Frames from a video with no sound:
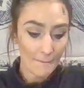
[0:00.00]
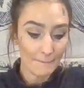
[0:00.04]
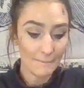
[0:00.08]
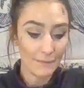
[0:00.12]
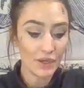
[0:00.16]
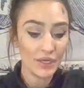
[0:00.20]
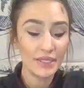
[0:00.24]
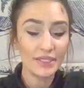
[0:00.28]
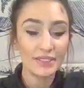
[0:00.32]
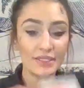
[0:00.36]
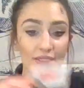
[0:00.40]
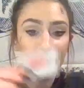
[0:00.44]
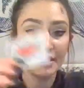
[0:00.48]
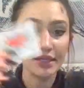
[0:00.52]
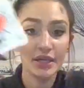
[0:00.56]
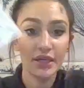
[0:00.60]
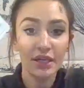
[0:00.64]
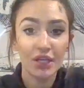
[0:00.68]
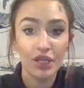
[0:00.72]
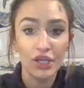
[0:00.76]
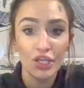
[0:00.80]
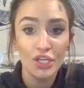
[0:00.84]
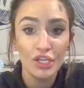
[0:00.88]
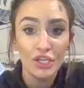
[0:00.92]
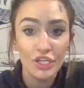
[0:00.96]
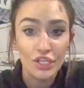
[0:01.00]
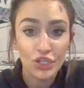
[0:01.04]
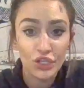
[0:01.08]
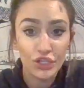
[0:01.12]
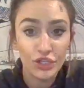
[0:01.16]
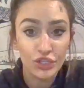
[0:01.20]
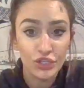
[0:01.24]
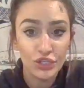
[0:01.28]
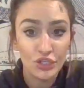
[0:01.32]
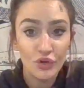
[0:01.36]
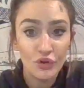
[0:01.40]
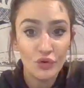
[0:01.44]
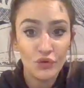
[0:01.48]
but
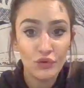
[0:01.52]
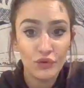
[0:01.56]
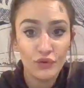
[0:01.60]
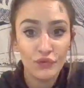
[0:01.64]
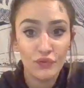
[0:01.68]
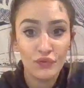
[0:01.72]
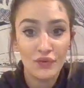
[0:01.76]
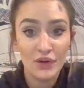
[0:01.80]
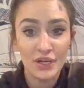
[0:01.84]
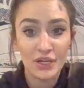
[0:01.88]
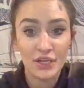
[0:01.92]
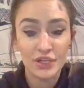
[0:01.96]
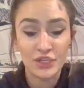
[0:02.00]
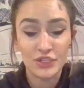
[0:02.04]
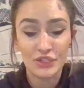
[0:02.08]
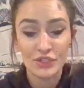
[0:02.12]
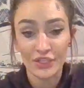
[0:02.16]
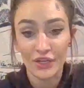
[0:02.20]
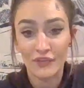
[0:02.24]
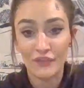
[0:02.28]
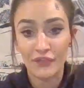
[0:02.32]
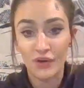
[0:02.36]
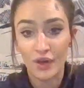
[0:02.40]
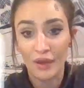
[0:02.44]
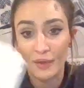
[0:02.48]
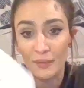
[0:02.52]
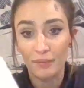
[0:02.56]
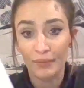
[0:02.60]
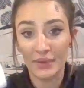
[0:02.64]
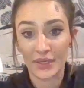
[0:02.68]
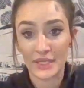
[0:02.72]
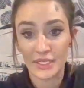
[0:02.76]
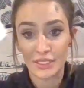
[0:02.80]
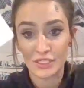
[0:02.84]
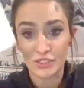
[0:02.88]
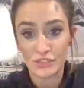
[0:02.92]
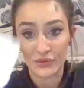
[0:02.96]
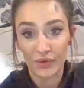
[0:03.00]
don't fuck yourself up
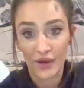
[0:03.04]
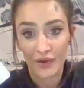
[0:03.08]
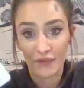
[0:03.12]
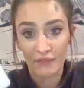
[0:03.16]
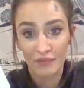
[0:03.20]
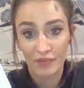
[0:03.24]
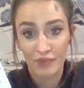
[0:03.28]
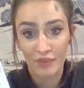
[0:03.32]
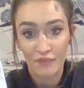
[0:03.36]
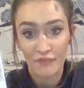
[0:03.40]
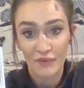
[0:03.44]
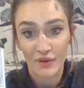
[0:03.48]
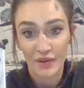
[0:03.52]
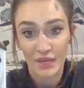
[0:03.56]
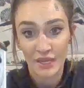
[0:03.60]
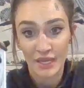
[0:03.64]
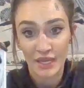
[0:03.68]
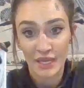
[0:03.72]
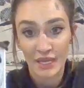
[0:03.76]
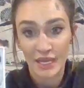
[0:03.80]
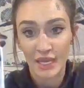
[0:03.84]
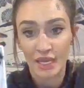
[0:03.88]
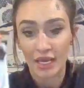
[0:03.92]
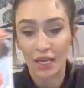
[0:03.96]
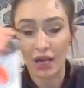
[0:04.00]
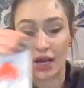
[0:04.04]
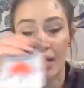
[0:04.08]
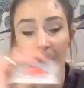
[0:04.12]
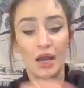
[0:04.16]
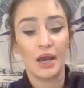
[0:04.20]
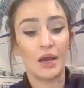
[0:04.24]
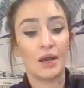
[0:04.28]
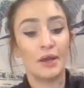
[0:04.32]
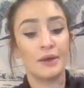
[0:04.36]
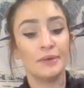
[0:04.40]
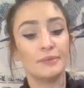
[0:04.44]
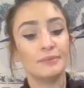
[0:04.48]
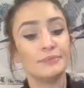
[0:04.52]
because you have the fucking
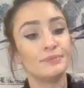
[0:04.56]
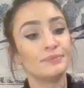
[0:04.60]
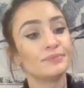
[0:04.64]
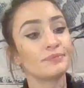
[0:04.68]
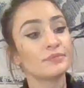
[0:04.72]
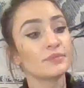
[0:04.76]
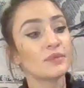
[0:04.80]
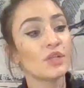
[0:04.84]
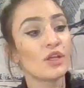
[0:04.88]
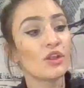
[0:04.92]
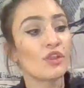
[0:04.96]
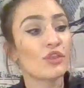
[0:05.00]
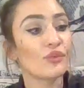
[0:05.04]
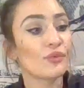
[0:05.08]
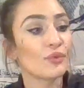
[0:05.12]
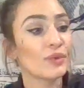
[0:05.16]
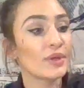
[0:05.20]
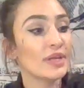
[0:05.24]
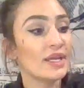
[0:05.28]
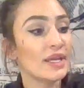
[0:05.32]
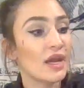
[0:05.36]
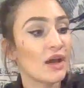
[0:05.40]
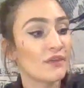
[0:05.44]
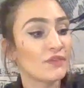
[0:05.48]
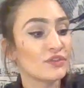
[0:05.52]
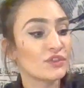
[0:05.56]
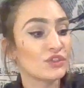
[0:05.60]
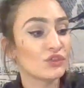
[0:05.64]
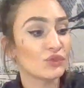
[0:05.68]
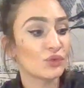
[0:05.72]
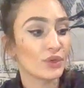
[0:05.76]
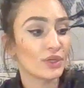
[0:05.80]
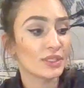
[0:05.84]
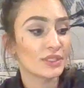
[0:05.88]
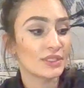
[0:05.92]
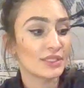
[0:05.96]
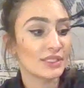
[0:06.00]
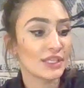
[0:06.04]
um, three of swords.